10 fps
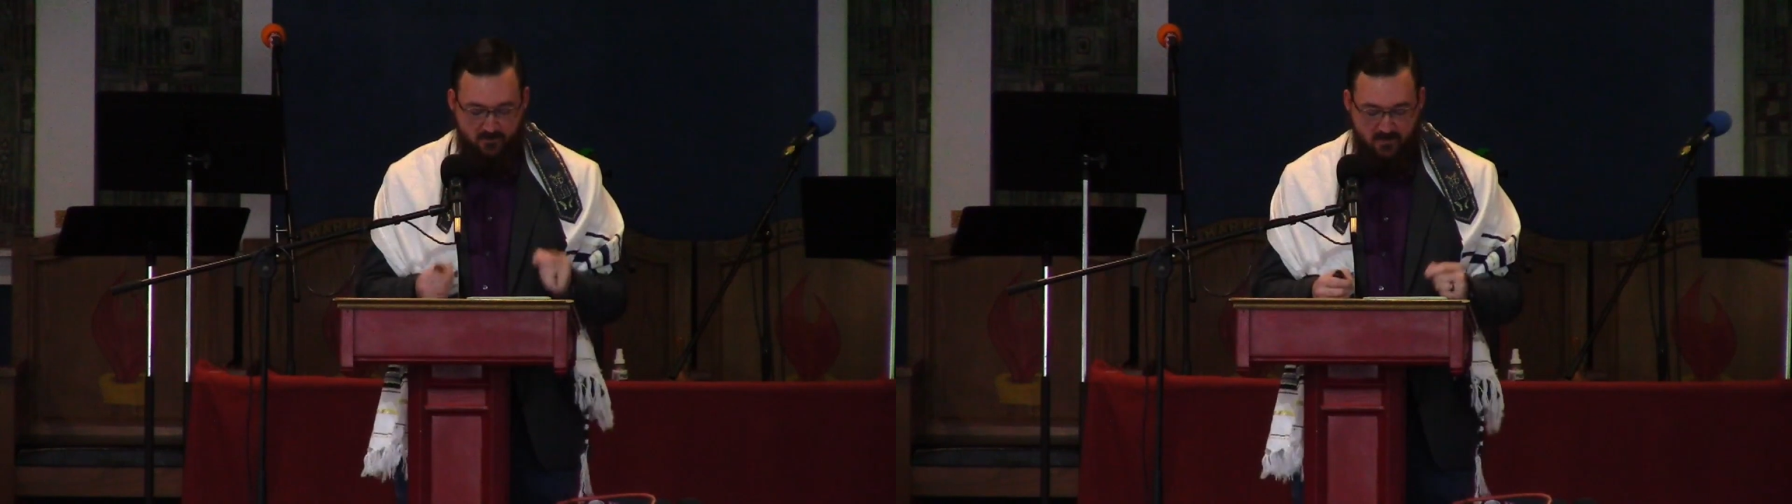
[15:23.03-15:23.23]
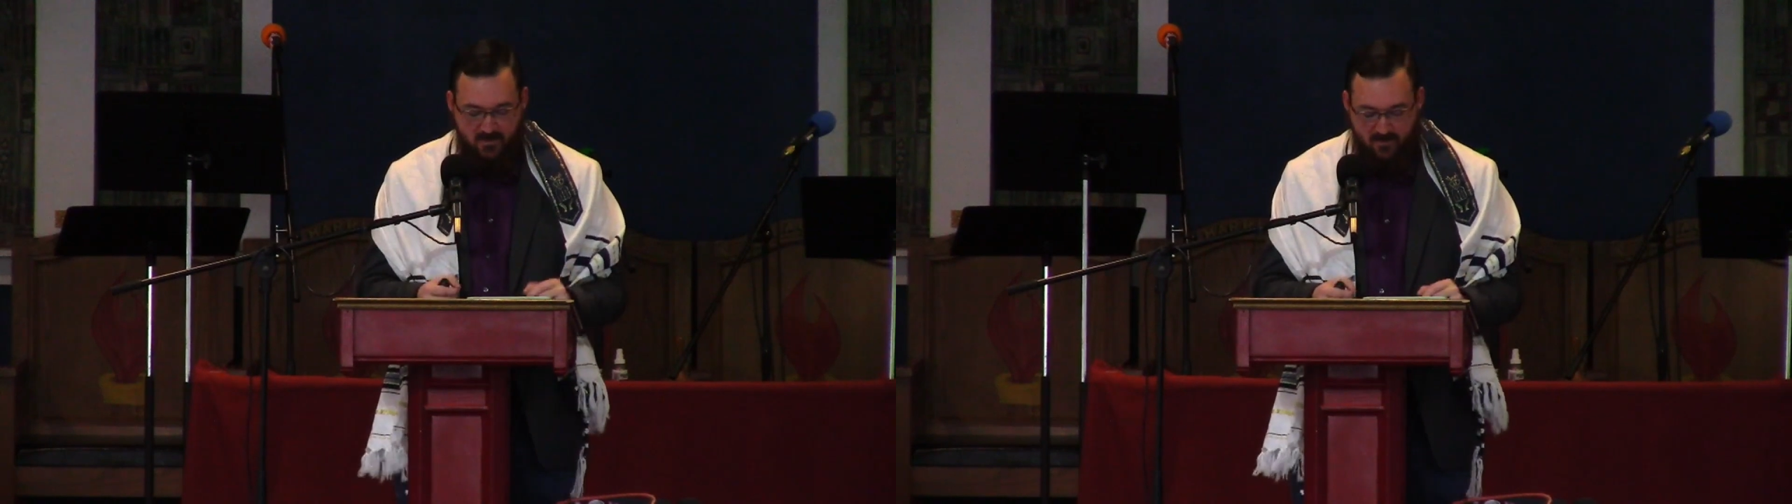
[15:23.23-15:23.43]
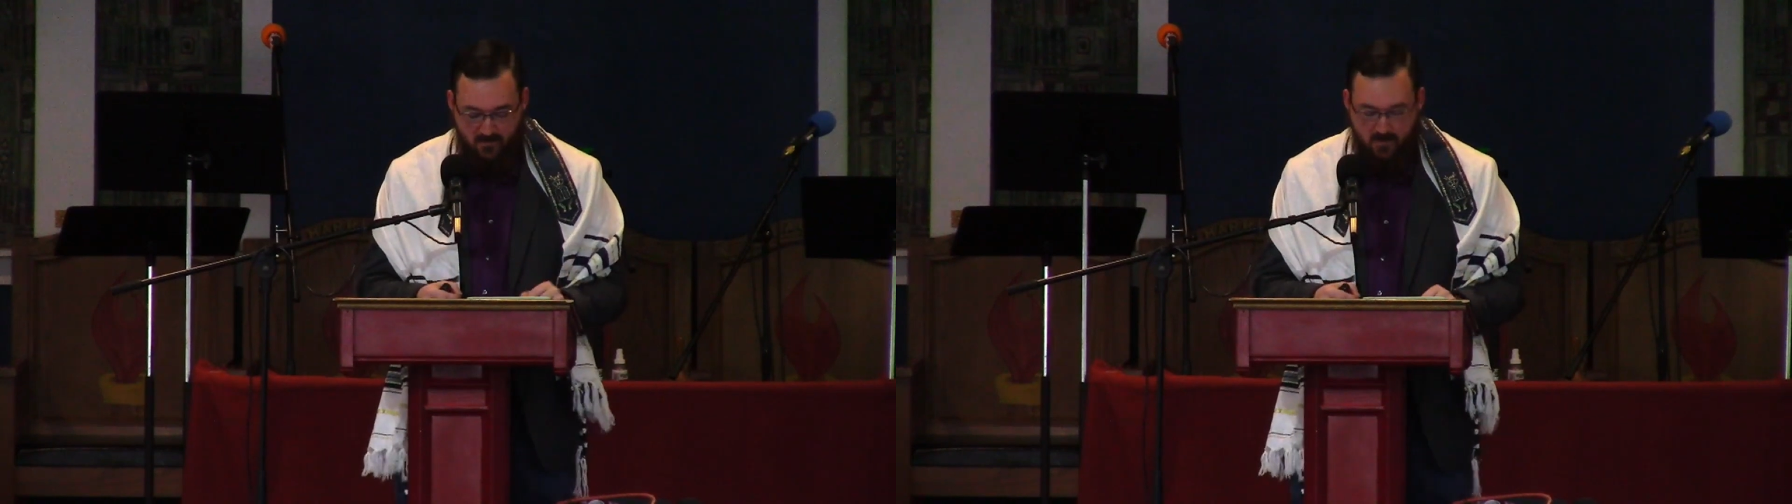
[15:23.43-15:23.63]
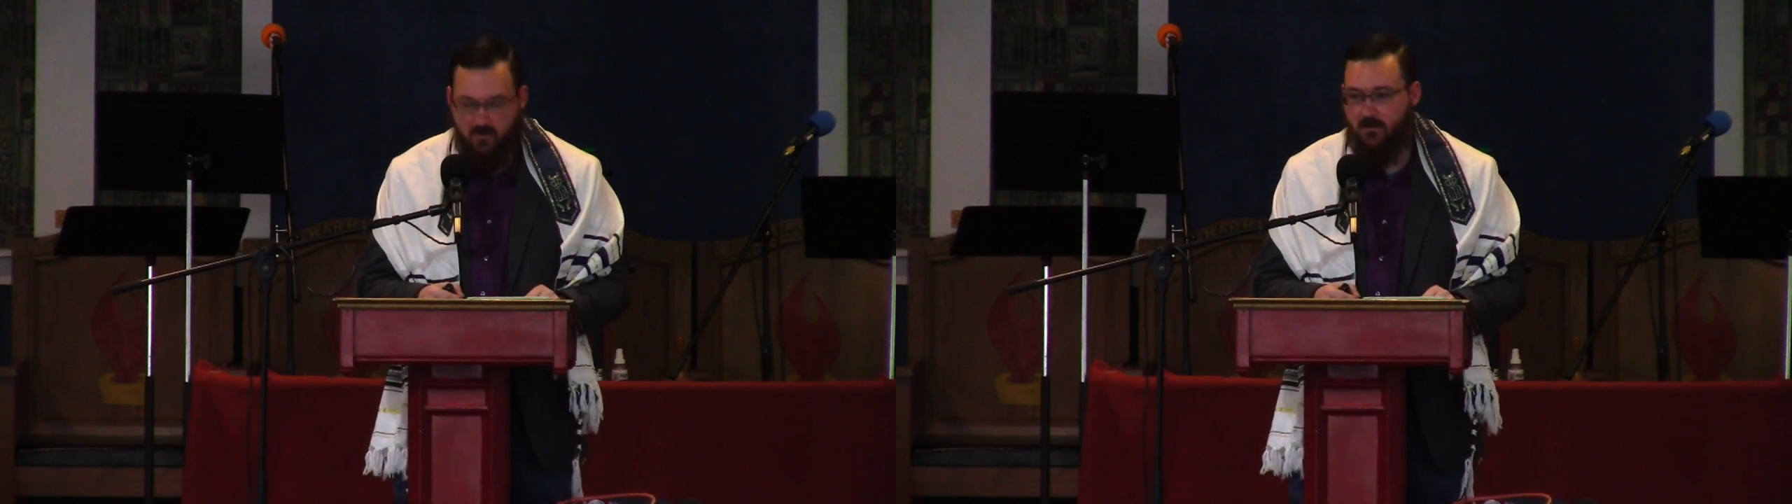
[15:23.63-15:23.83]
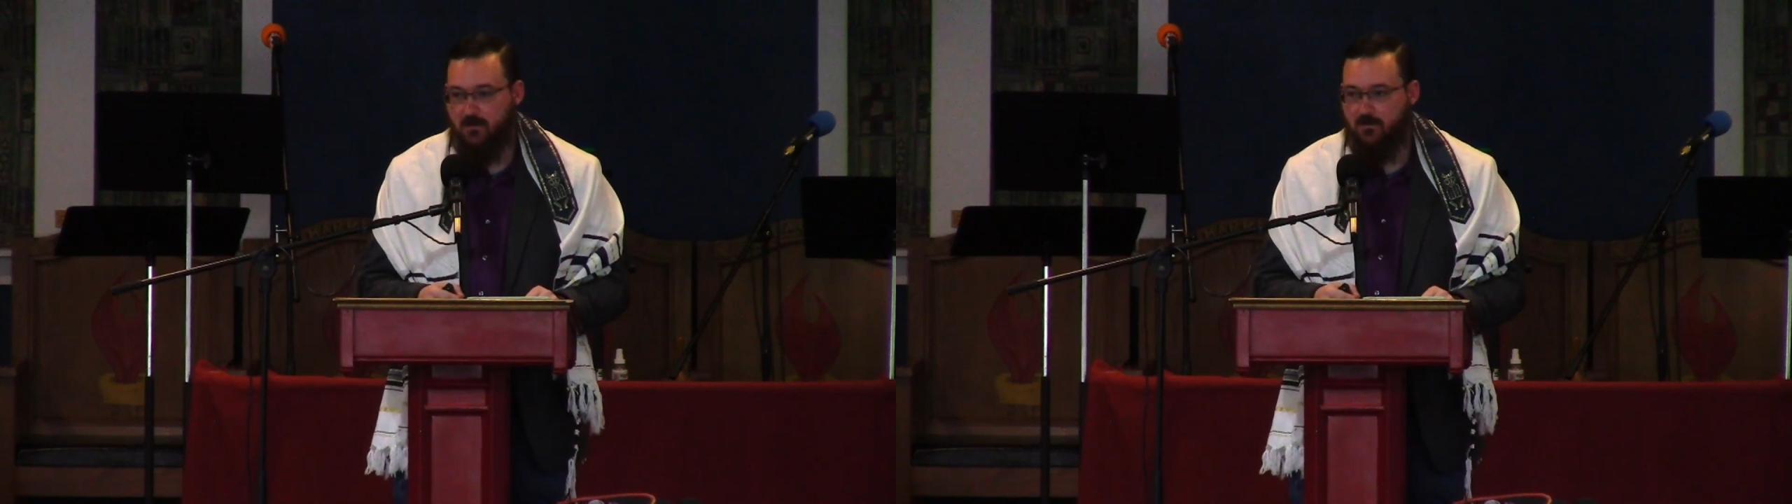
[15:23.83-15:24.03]
creating
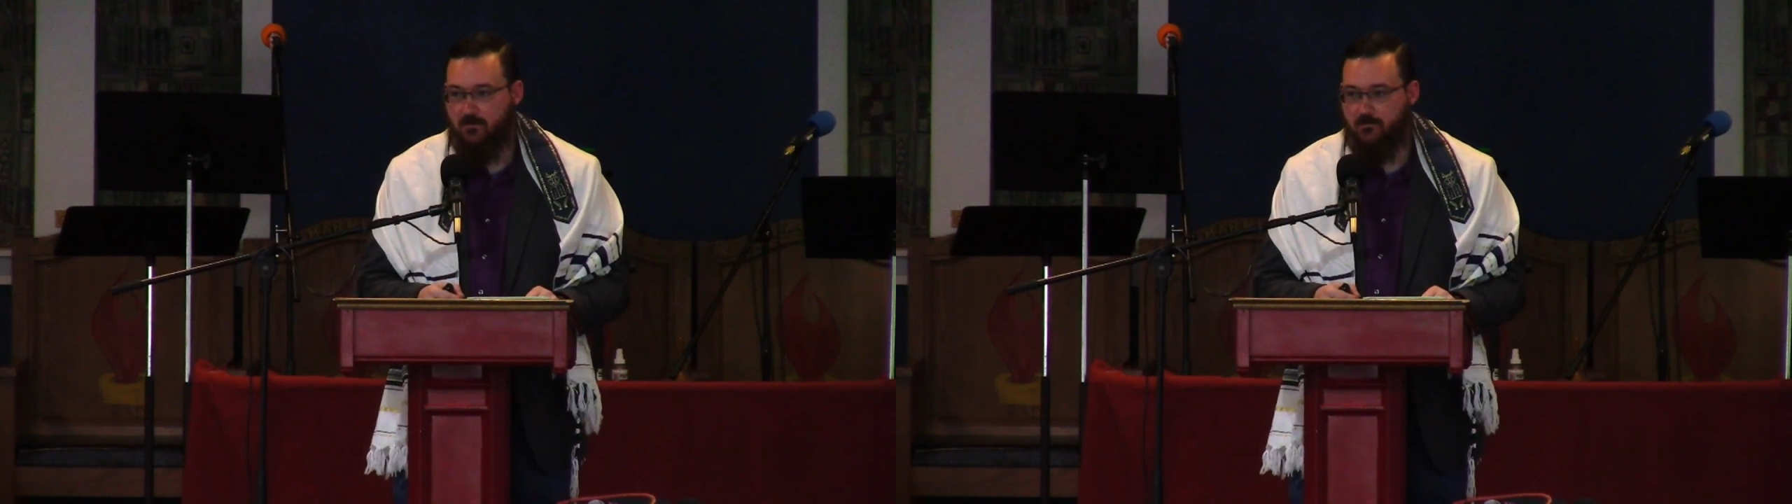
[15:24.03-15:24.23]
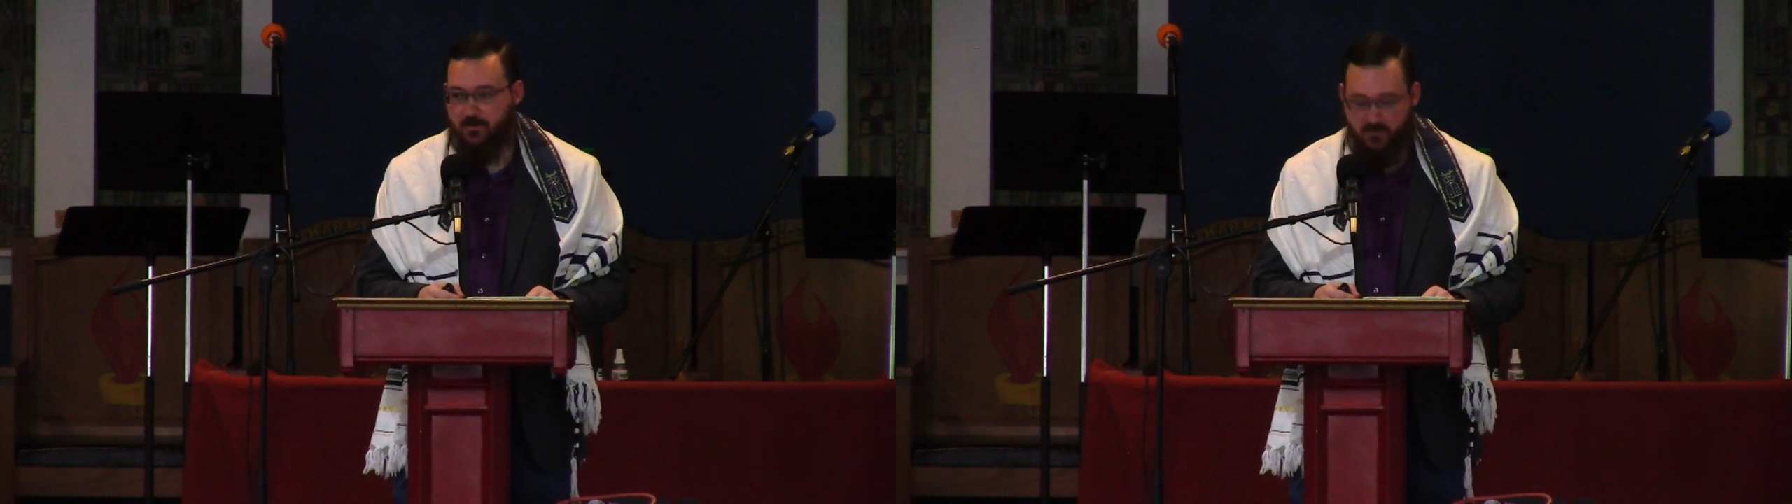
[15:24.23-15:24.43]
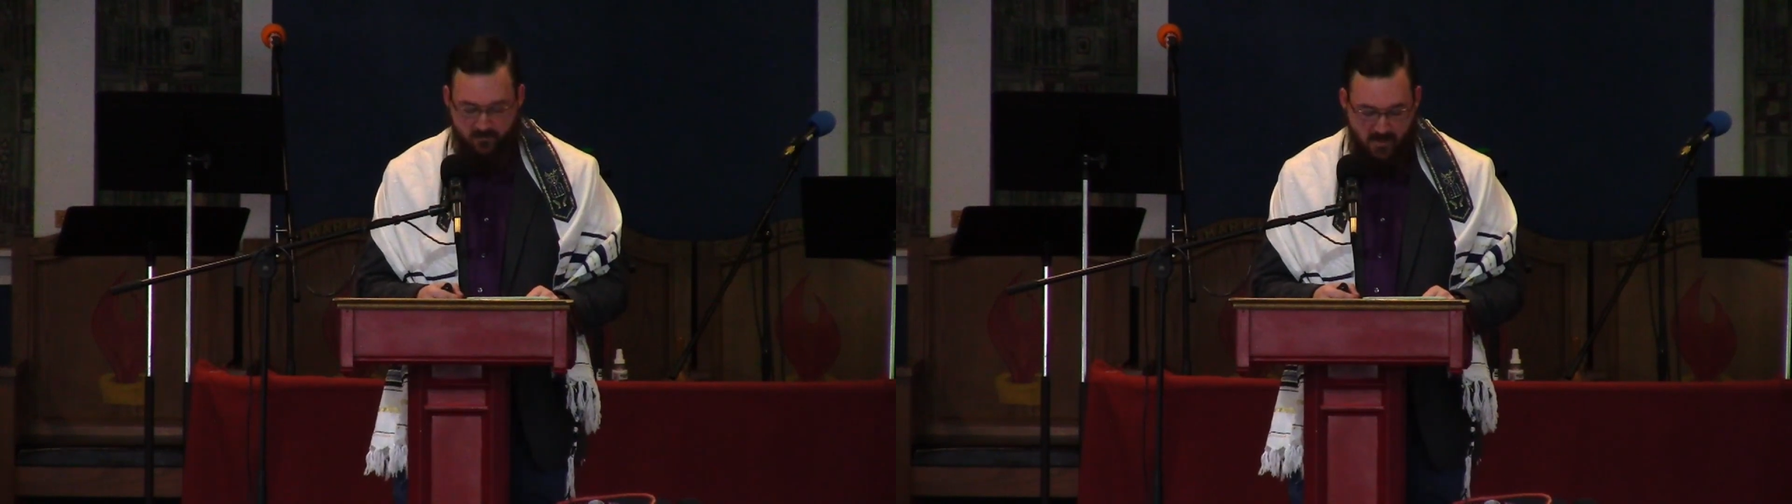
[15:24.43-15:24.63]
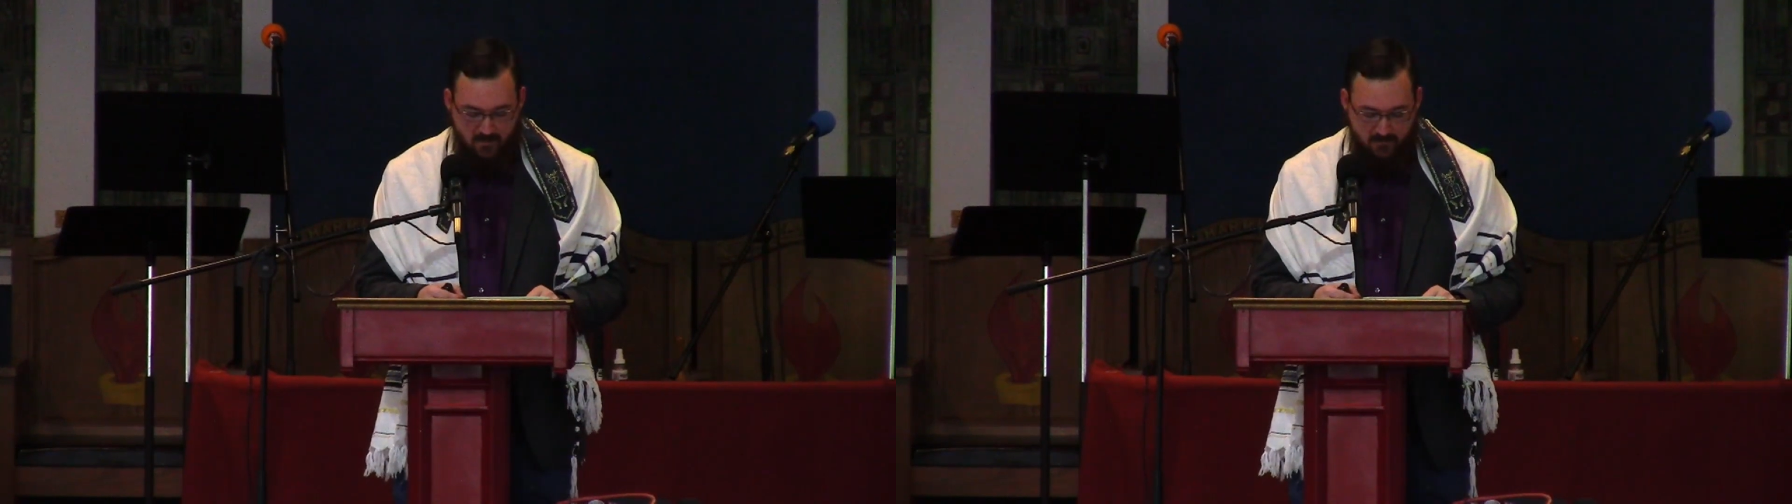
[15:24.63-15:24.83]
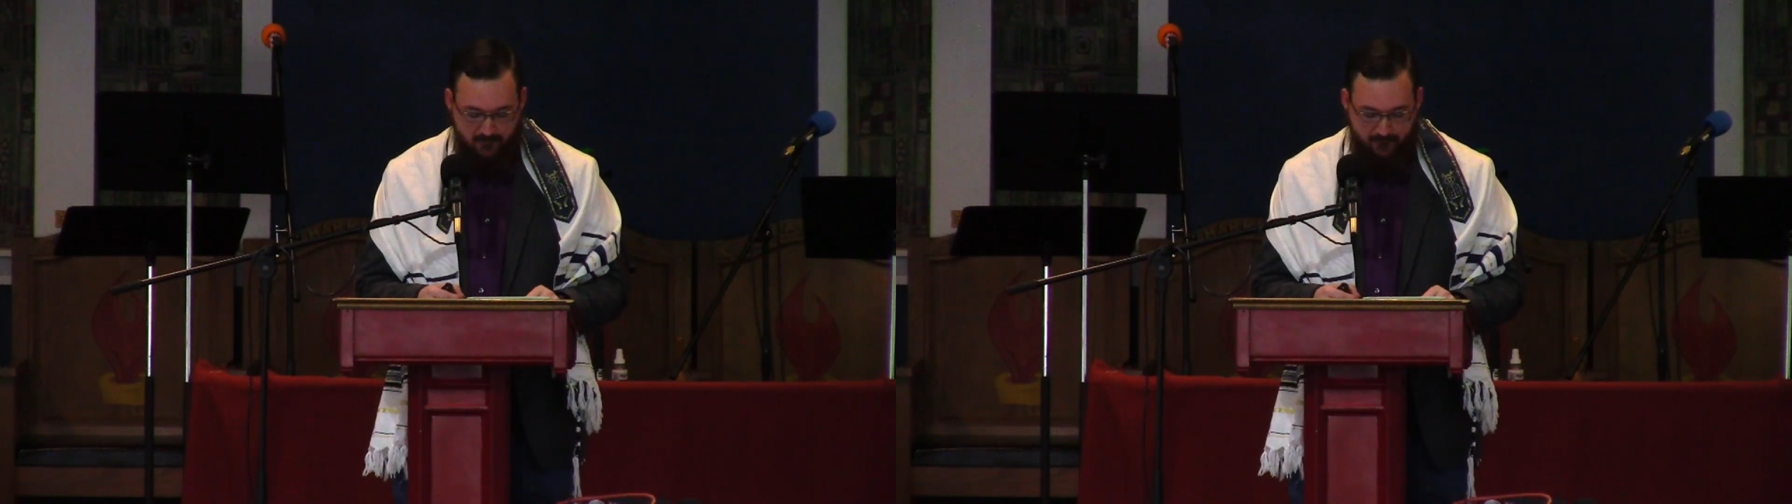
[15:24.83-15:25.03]
for the Shabbat.